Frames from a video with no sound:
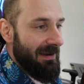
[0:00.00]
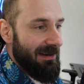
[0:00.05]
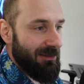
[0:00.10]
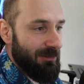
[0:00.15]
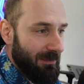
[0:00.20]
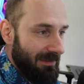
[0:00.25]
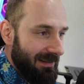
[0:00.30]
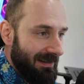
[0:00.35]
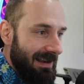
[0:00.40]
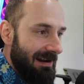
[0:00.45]

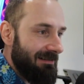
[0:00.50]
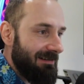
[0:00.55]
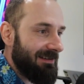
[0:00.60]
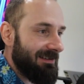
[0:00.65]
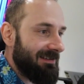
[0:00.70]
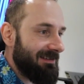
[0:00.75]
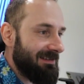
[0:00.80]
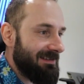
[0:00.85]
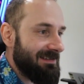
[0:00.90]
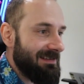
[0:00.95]
with the
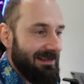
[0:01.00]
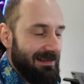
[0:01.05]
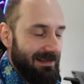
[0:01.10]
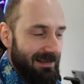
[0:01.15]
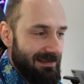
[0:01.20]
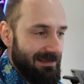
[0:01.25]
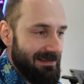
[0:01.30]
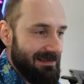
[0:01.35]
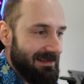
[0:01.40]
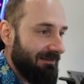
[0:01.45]
characters
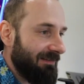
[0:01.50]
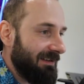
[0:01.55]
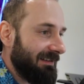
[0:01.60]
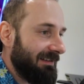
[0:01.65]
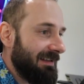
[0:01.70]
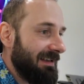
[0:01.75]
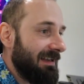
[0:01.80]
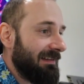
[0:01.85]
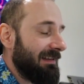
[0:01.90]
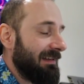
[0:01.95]
and stuff like
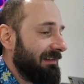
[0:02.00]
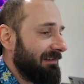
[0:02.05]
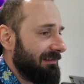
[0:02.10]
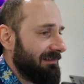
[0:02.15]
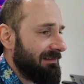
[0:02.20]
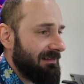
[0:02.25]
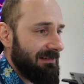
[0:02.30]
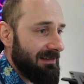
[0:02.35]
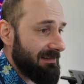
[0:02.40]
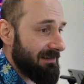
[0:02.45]
that, and
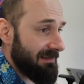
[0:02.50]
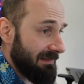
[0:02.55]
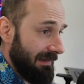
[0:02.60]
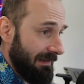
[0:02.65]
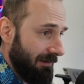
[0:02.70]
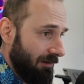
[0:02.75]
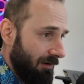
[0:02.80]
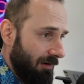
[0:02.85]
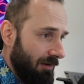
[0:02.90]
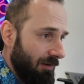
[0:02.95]
this is
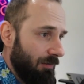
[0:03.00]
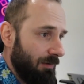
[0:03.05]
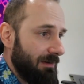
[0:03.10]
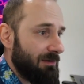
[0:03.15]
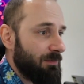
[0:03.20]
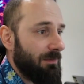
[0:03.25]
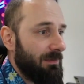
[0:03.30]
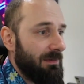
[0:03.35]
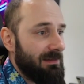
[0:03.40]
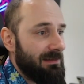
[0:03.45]
like always
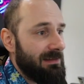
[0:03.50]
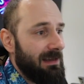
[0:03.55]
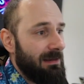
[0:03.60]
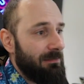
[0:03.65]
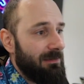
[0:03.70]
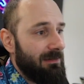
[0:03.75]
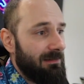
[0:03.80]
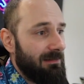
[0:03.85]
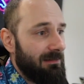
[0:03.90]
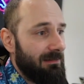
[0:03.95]
with the
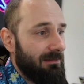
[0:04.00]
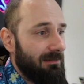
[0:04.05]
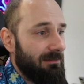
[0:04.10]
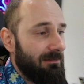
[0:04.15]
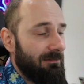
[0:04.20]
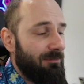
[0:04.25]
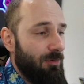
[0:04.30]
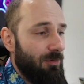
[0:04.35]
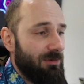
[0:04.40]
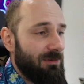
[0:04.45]

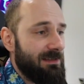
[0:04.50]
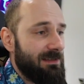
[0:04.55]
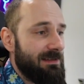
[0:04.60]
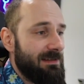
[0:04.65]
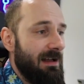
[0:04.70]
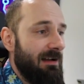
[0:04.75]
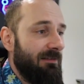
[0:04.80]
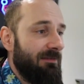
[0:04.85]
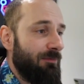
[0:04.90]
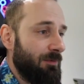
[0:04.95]
Cyberforge
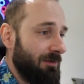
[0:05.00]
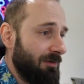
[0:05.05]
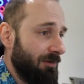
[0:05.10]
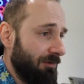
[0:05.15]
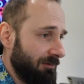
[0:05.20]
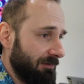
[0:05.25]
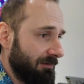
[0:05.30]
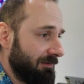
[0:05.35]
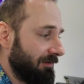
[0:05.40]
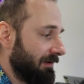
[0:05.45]
stuff. We
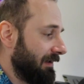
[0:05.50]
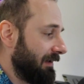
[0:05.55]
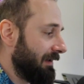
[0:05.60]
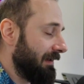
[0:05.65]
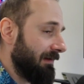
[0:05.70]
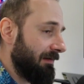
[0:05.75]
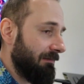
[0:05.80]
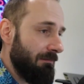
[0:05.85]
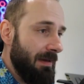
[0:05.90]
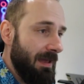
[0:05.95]
don't
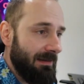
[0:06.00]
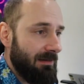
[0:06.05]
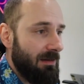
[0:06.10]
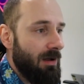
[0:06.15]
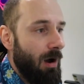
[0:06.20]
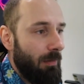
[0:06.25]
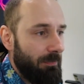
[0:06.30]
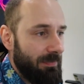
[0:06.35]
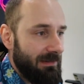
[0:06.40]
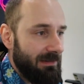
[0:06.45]
make
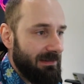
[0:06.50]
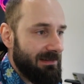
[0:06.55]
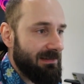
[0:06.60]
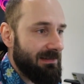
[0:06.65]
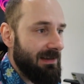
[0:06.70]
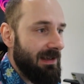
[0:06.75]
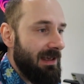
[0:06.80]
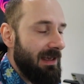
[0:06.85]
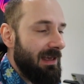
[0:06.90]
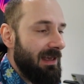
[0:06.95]
copies,
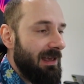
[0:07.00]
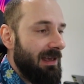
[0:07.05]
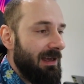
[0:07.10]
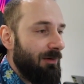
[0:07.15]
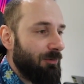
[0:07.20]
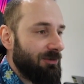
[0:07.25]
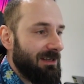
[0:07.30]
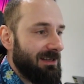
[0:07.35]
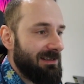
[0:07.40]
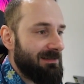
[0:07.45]

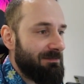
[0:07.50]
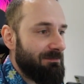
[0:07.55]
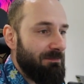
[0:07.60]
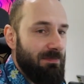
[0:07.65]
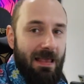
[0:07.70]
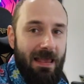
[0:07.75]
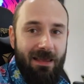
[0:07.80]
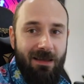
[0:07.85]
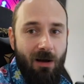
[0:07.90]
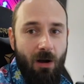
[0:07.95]
we just
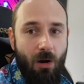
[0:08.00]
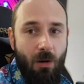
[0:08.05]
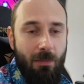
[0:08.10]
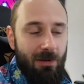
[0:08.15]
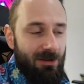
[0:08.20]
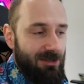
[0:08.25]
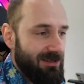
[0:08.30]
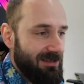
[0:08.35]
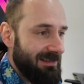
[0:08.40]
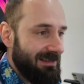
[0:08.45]
play
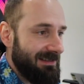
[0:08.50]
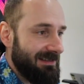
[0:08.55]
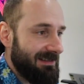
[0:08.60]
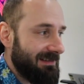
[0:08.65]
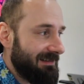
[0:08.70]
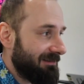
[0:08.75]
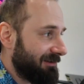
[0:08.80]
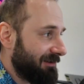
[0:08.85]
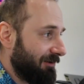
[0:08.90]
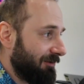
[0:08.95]
homages,
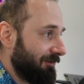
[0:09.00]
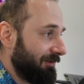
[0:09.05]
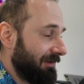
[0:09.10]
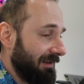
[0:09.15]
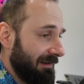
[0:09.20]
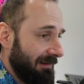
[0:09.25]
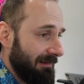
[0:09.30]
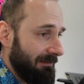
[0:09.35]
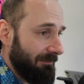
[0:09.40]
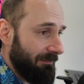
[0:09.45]
so
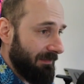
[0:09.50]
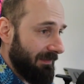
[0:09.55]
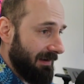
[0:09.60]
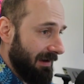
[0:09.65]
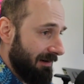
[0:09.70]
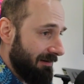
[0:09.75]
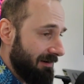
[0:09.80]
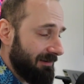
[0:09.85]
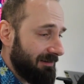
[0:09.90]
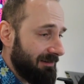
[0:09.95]
the
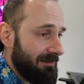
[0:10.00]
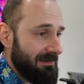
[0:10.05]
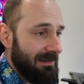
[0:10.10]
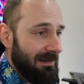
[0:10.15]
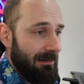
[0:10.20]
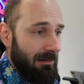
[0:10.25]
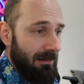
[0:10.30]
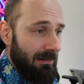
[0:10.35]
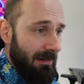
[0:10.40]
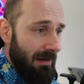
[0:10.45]
characters
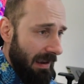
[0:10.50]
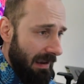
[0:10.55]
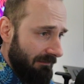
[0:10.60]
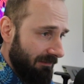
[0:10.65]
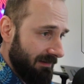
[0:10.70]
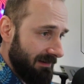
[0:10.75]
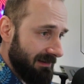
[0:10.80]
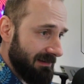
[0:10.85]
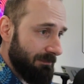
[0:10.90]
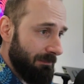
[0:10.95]
are
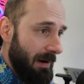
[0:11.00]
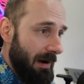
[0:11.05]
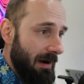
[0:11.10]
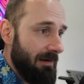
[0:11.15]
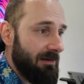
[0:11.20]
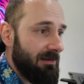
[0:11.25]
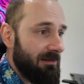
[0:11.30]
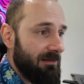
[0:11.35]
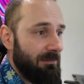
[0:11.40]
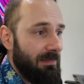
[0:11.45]
heavily
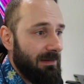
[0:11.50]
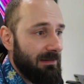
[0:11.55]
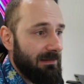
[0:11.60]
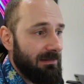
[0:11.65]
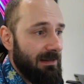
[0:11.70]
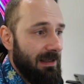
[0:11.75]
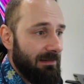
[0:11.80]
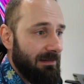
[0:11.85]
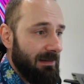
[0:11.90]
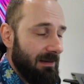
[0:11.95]
inspired but
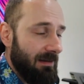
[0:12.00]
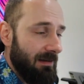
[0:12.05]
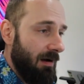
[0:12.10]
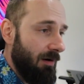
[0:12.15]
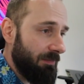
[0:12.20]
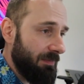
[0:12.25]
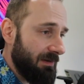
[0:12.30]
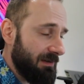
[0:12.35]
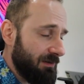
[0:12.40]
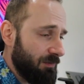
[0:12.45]
not the
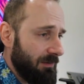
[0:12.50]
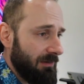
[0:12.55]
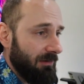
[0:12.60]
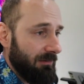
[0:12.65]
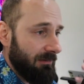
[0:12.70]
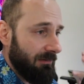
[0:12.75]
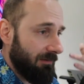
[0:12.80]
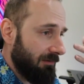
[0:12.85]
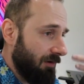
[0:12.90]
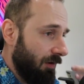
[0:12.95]
copies. We
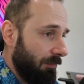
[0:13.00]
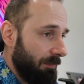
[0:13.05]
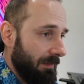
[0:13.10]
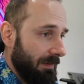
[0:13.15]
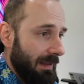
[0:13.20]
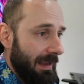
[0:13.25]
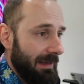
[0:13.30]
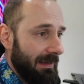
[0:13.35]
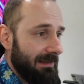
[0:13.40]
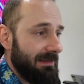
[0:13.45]
don't copy
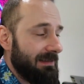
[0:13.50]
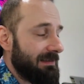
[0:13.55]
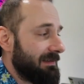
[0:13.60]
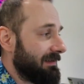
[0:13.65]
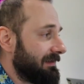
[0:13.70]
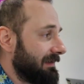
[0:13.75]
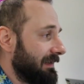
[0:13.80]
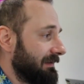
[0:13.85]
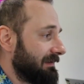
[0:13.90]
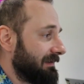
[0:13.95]

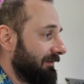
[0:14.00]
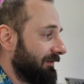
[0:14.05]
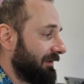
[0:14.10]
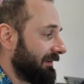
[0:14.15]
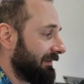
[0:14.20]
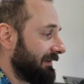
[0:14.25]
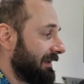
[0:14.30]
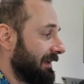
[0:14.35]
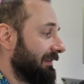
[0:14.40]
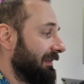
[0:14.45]
likenesses and stuff
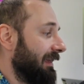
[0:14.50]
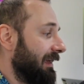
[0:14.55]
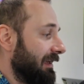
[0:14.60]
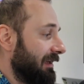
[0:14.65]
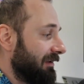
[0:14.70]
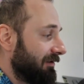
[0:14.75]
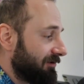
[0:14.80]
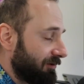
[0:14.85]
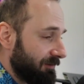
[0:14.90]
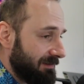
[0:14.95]
like that.
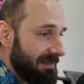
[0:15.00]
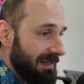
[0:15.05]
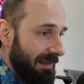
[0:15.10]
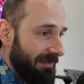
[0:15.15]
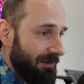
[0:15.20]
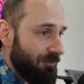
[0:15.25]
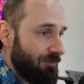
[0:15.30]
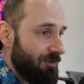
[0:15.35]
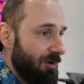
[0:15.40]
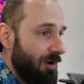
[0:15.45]
So
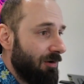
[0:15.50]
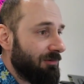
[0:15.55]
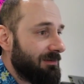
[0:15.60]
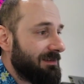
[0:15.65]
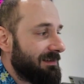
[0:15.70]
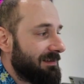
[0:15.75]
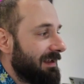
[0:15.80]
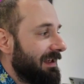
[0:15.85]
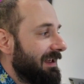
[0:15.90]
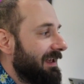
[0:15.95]
Sutter
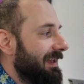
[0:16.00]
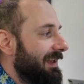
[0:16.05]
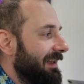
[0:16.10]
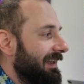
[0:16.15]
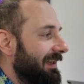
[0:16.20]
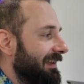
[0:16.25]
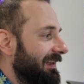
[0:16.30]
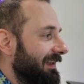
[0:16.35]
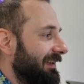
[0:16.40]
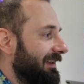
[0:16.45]
Roads
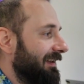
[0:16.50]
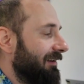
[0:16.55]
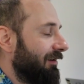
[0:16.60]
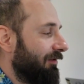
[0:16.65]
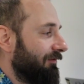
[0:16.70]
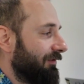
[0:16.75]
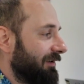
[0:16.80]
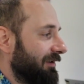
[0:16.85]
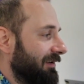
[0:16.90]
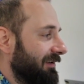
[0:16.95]

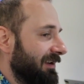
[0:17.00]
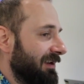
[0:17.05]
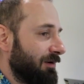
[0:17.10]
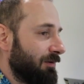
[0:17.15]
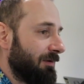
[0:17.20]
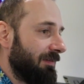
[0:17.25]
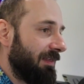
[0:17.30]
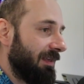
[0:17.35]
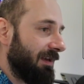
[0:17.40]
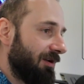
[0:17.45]
over here
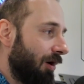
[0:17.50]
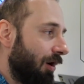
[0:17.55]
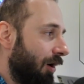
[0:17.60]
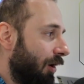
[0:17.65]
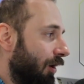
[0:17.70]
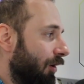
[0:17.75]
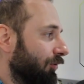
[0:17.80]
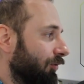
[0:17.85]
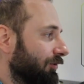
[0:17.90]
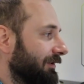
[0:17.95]
with the
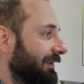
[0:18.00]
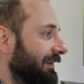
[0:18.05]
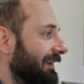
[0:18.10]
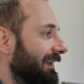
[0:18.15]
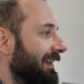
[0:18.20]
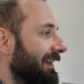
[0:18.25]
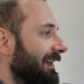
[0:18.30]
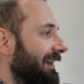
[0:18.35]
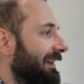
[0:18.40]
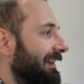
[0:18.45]
coat,
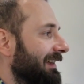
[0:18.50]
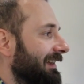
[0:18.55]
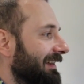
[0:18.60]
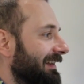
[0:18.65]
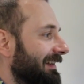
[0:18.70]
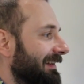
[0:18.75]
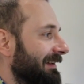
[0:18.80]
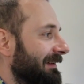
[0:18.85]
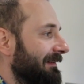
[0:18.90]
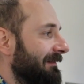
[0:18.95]

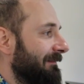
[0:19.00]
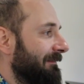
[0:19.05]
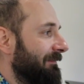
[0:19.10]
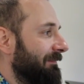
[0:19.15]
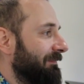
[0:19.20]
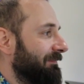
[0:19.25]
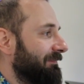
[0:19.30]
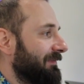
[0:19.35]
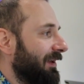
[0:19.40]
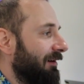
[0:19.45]

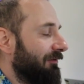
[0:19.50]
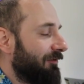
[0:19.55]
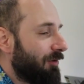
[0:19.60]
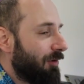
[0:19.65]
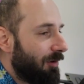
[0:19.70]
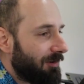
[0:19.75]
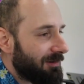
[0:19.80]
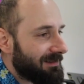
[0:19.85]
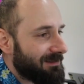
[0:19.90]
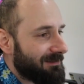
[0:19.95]
of
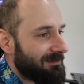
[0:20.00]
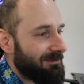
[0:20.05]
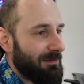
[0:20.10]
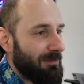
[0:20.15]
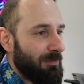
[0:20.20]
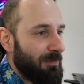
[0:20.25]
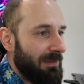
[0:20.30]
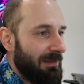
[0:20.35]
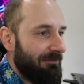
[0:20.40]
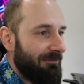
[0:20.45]
course
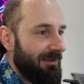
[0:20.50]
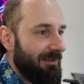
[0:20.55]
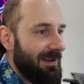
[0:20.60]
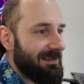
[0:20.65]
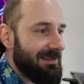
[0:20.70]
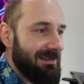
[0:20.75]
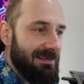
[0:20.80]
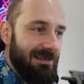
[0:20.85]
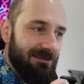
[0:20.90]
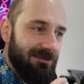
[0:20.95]
with the face,
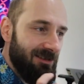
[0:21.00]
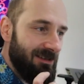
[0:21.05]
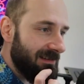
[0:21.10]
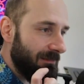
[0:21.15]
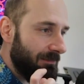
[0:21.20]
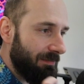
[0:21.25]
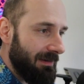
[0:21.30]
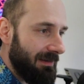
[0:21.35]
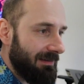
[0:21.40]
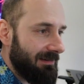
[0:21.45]
he's just a
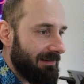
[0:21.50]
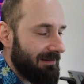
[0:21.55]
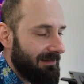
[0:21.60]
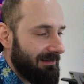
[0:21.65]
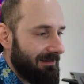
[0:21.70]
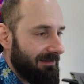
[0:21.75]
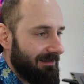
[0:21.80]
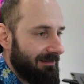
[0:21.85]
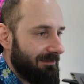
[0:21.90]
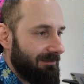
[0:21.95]
bit
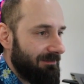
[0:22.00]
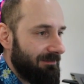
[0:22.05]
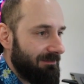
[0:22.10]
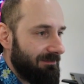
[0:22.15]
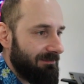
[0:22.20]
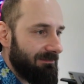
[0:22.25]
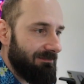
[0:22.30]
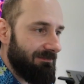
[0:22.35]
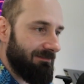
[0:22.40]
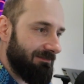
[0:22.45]

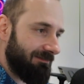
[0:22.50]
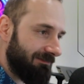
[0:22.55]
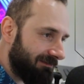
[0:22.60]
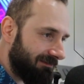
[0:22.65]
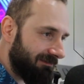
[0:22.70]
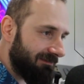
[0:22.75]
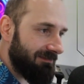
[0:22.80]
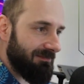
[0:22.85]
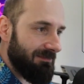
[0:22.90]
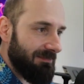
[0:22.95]

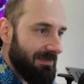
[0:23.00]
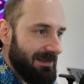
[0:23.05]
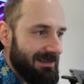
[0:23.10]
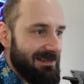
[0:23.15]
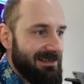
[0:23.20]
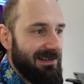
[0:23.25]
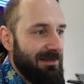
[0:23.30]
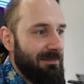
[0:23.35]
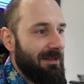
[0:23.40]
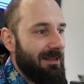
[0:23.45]

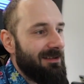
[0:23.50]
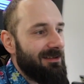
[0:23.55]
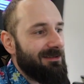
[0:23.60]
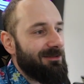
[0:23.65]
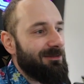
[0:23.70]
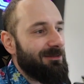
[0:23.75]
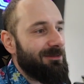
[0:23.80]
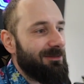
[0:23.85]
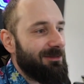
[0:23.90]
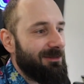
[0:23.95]
similar
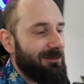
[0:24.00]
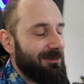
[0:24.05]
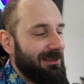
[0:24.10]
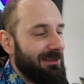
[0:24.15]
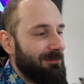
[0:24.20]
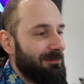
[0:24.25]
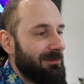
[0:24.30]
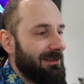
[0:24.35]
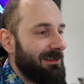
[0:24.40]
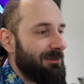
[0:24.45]
to
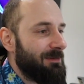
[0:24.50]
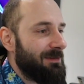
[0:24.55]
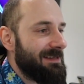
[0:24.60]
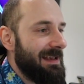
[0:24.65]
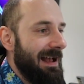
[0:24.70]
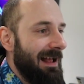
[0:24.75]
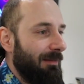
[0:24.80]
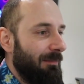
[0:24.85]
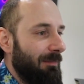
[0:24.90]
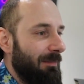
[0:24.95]
Idris
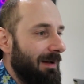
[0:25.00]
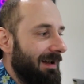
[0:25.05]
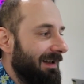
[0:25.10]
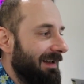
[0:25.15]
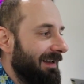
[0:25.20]
Elba.